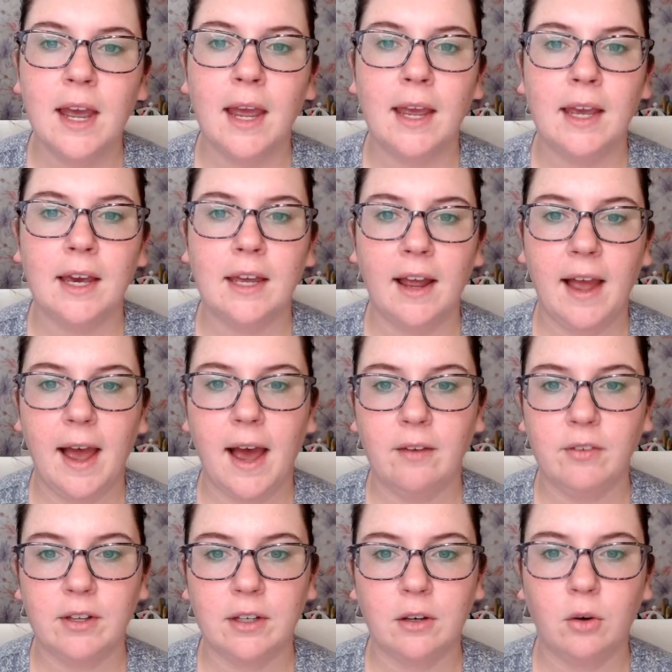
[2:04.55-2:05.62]
And I
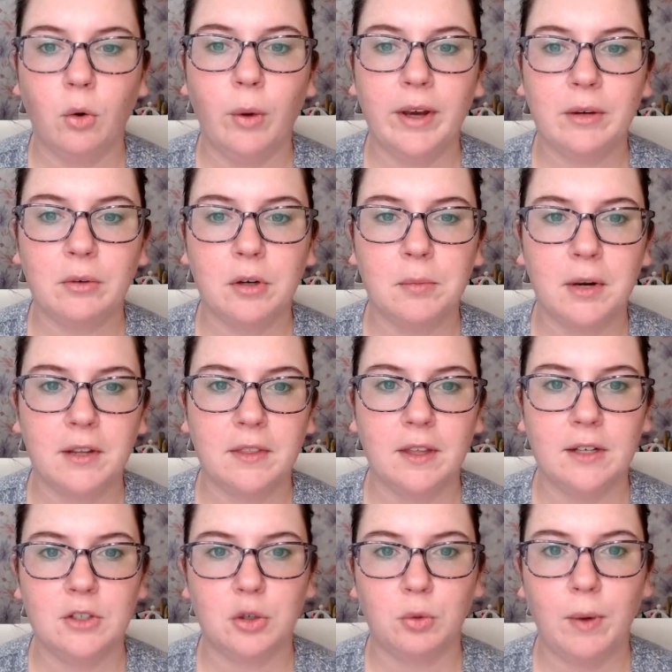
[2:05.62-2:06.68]
have like a quick rubric
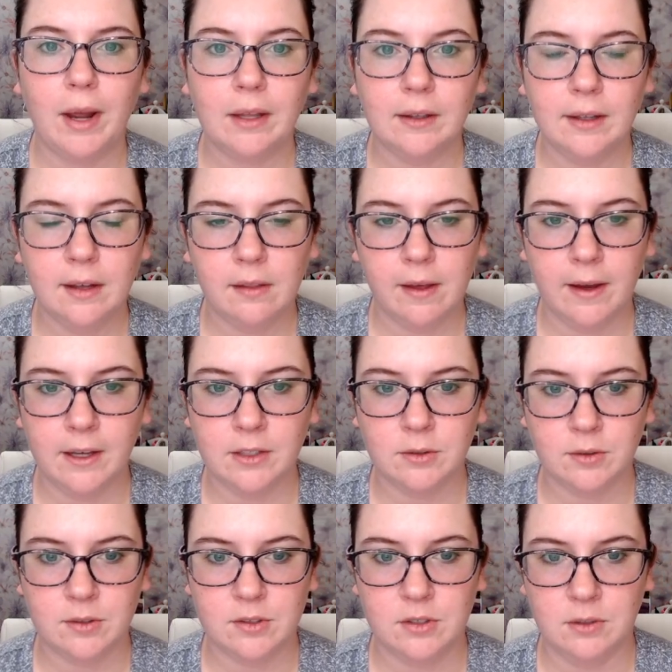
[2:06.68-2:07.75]
that directly aligns
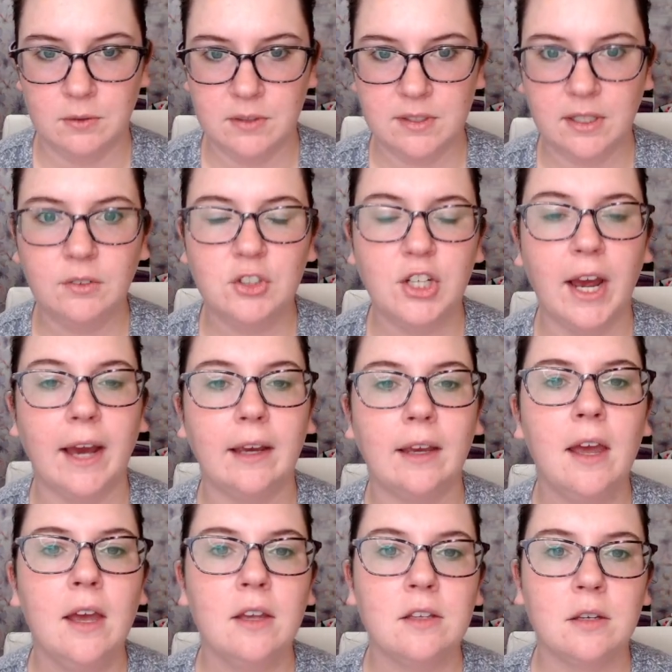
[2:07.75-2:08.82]
with the student self-check.
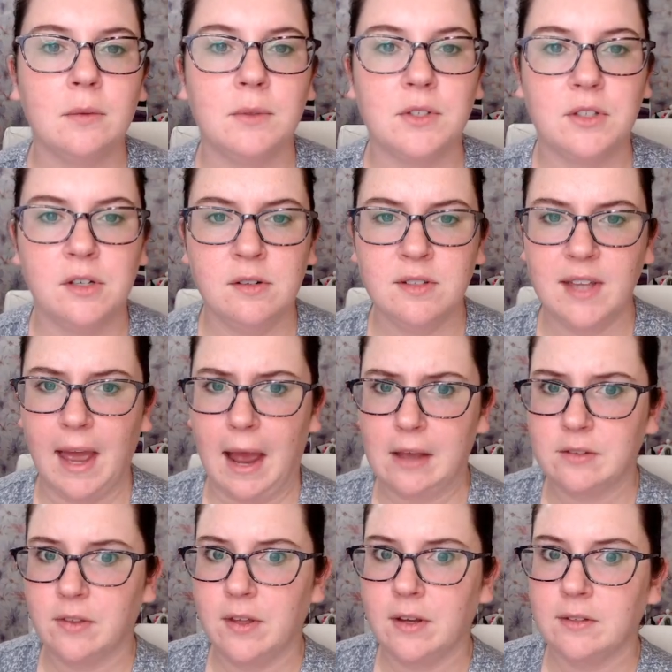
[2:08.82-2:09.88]
So when students
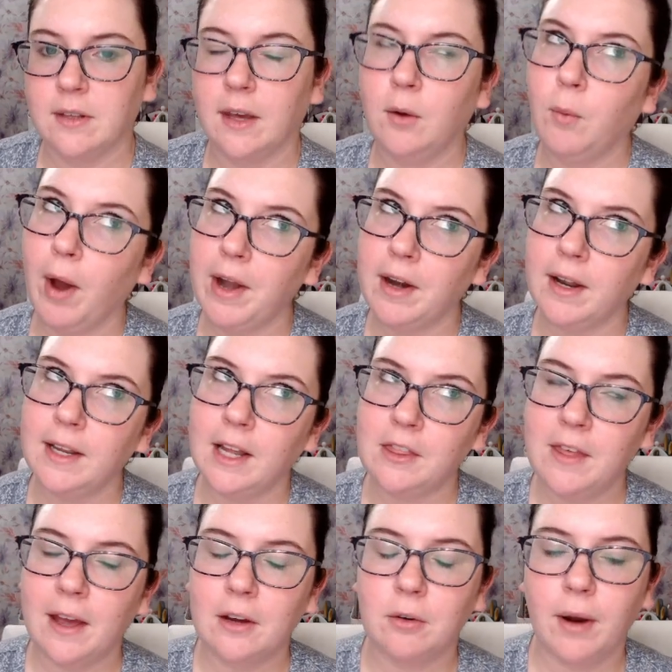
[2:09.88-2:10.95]
ask things like, why did I get
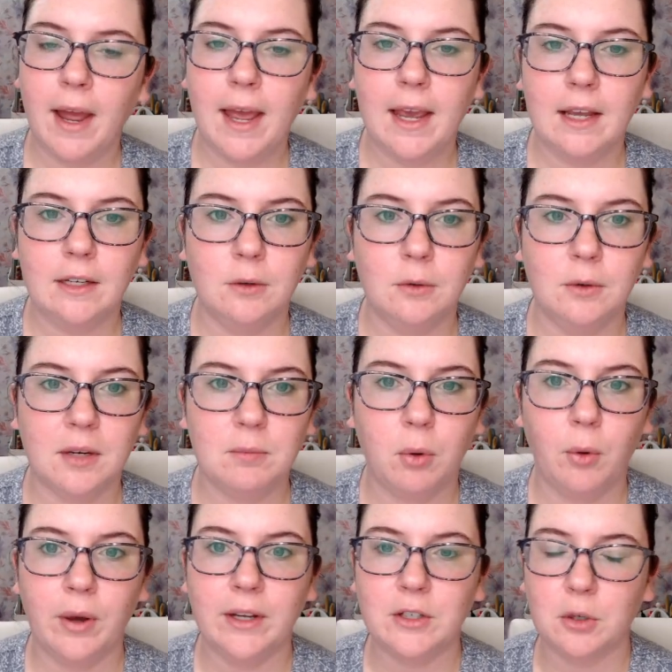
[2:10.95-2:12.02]
that grade? You can
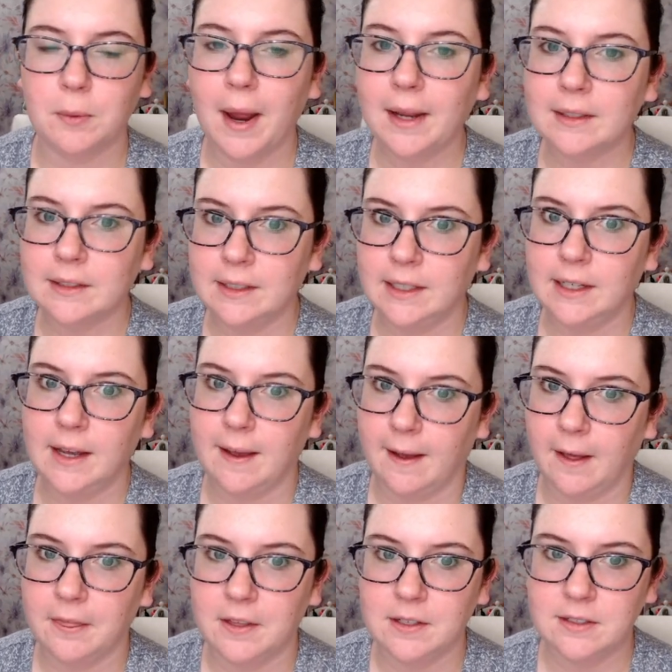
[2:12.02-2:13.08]
point directly
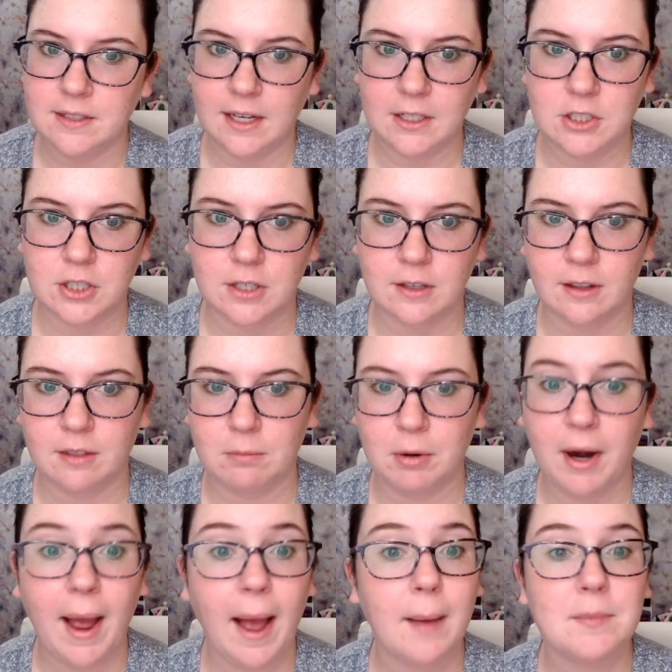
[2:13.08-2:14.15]
at this section that
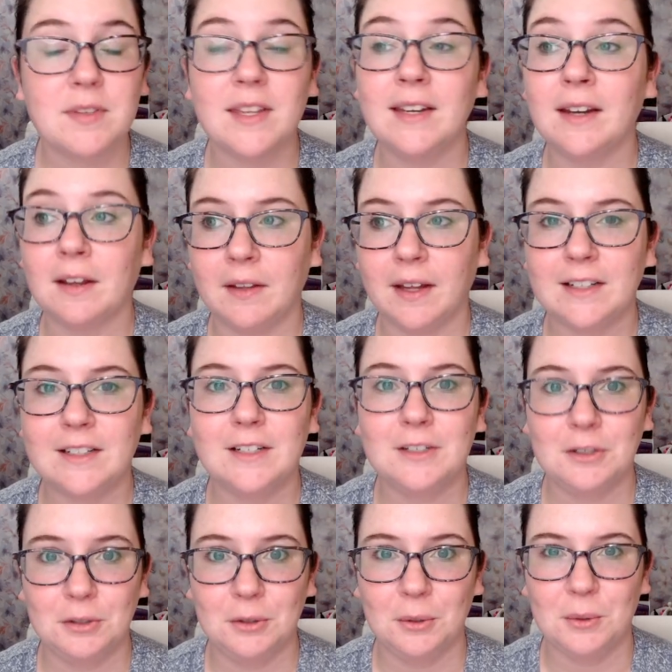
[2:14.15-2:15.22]
perhaps they neglected
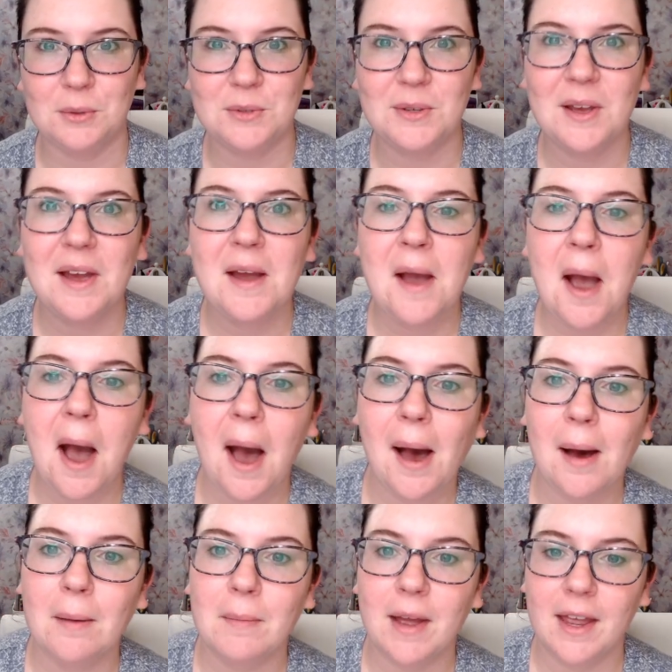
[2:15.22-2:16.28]
to use,
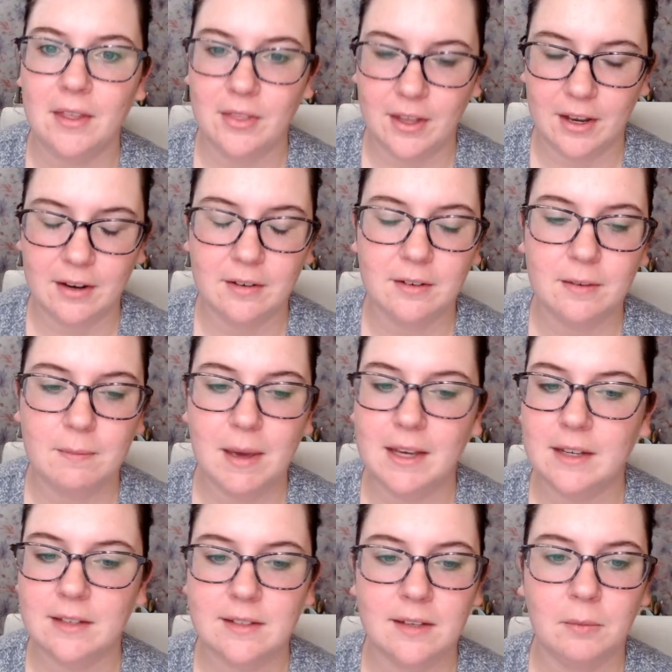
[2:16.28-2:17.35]
and then make
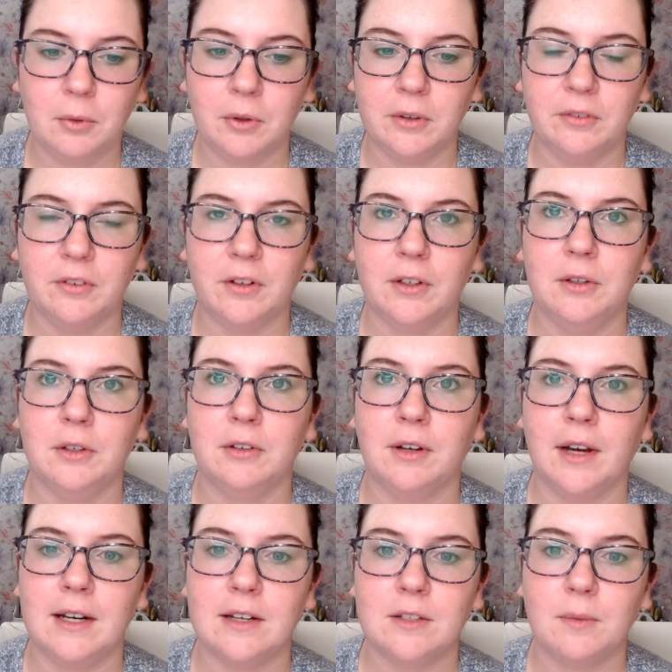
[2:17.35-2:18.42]
it simpler for you to
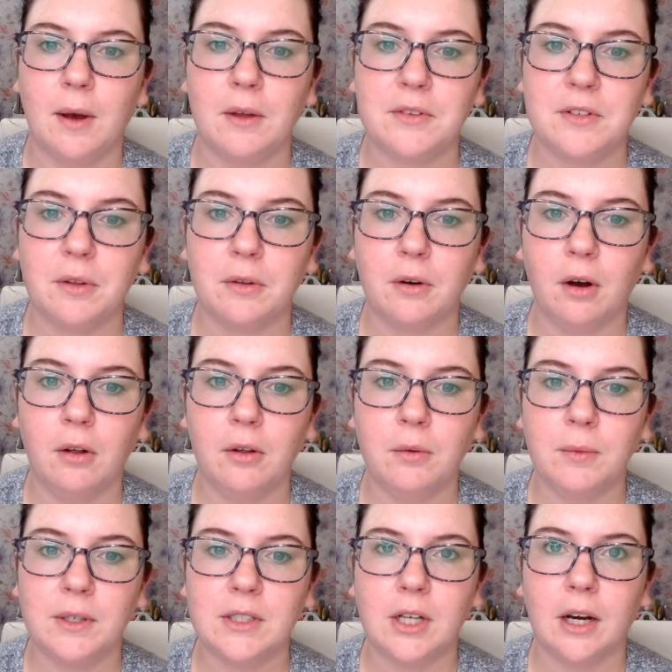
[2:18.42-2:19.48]
grade as well. So they're all in
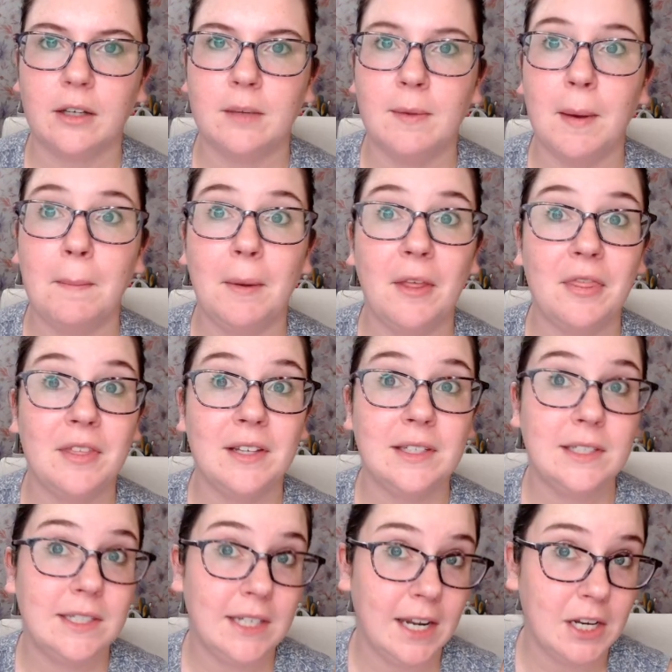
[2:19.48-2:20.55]
one document, but the
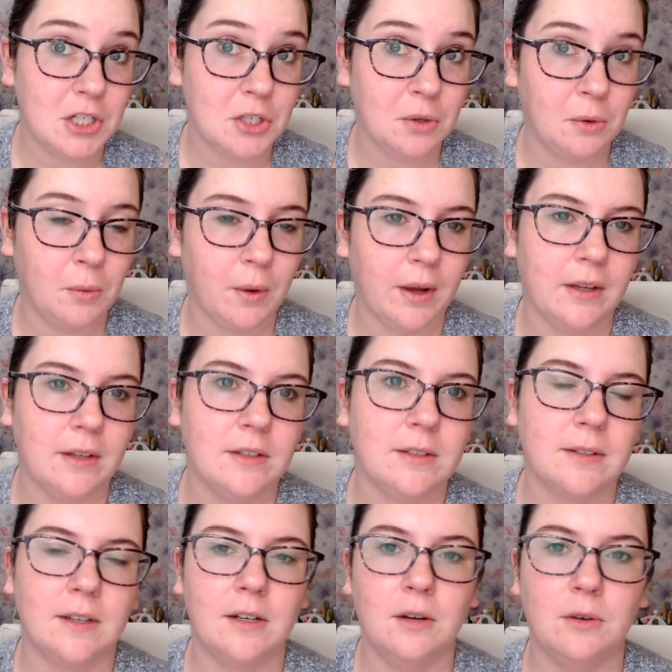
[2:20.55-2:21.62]
digital ones,
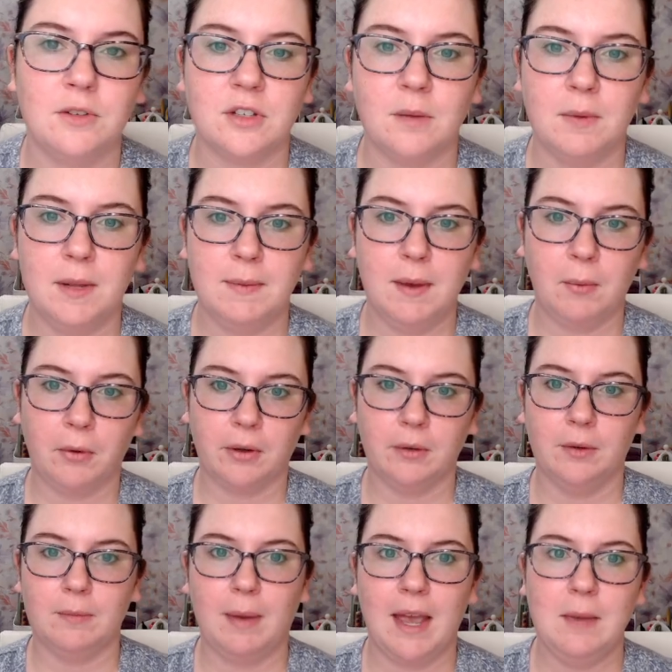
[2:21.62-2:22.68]
because I know so many people are
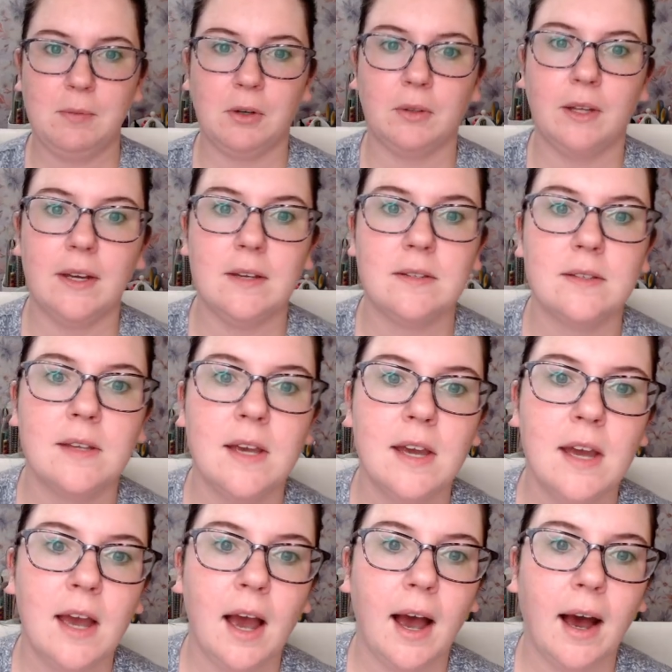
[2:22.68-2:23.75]
going paperless,
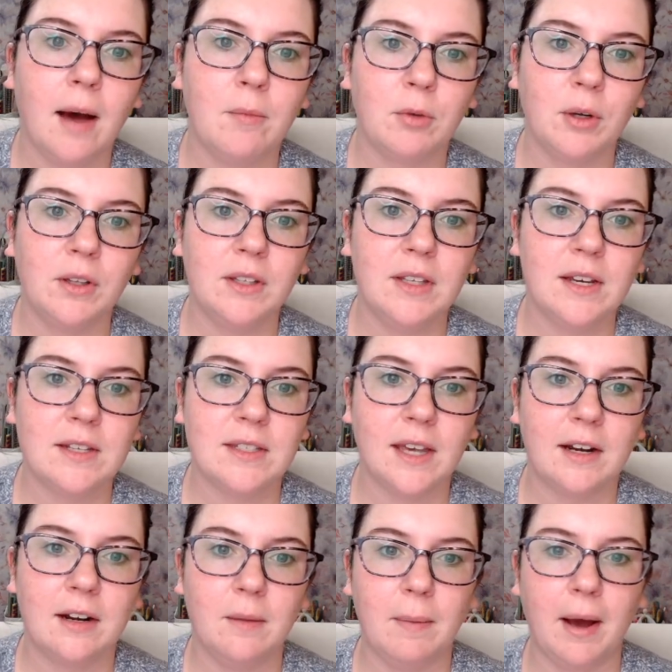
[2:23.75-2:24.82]
I'm really
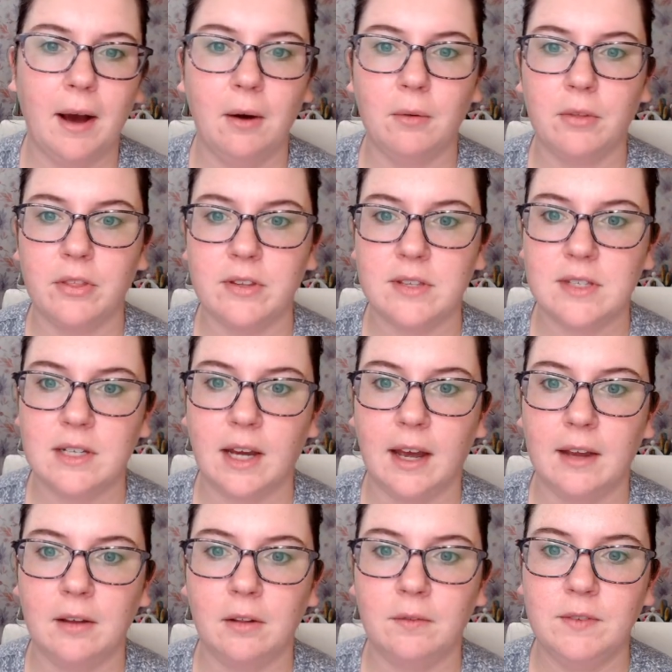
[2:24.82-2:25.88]
excited about the
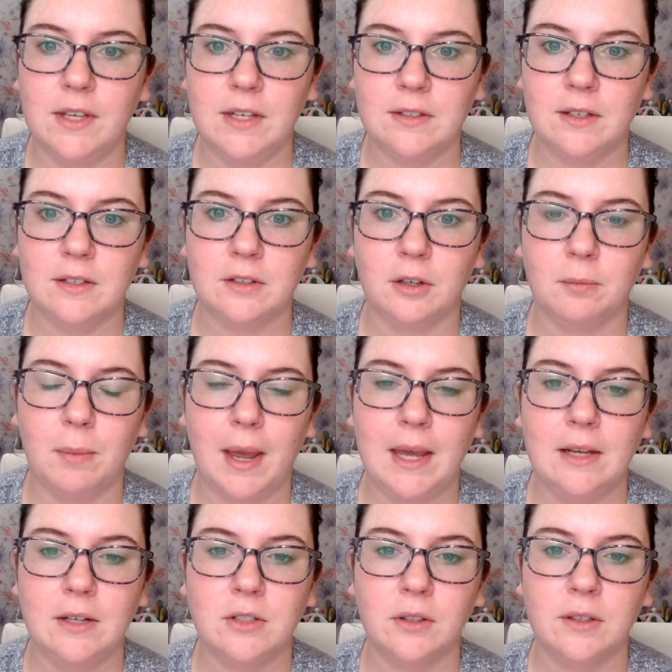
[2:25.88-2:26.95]
style of these. These are
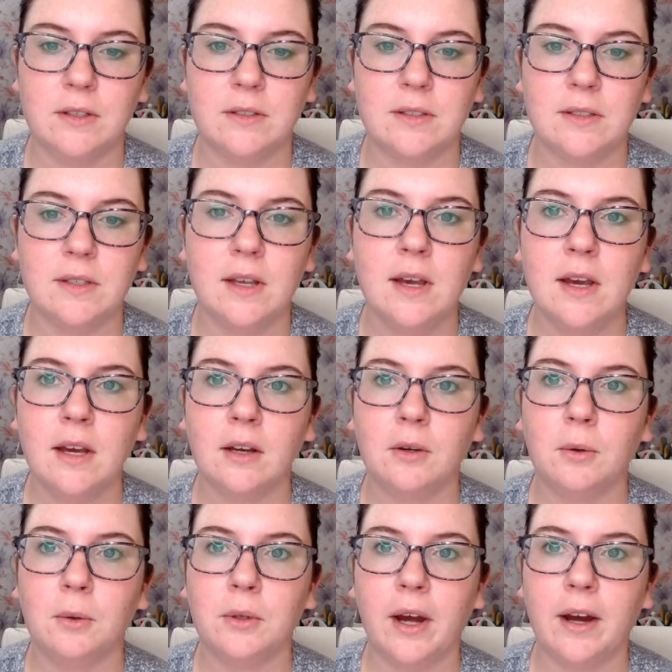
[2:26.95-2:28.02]
pageless
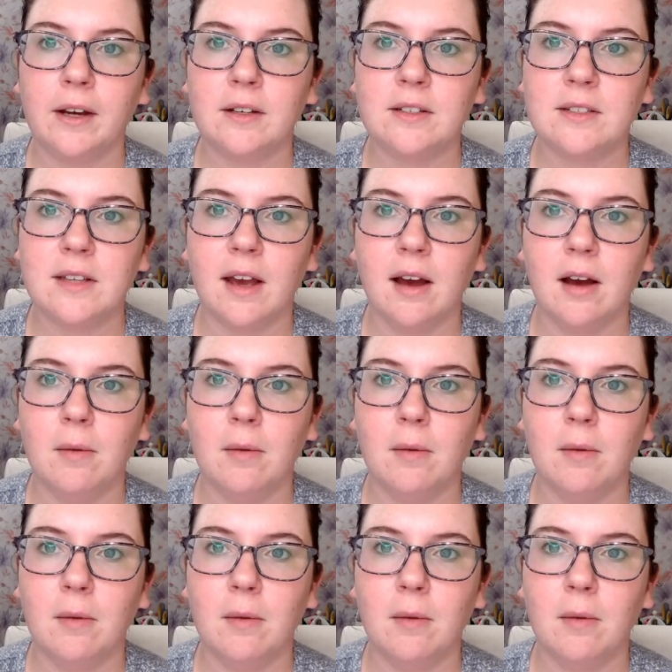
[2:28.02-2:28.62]
Google Docs.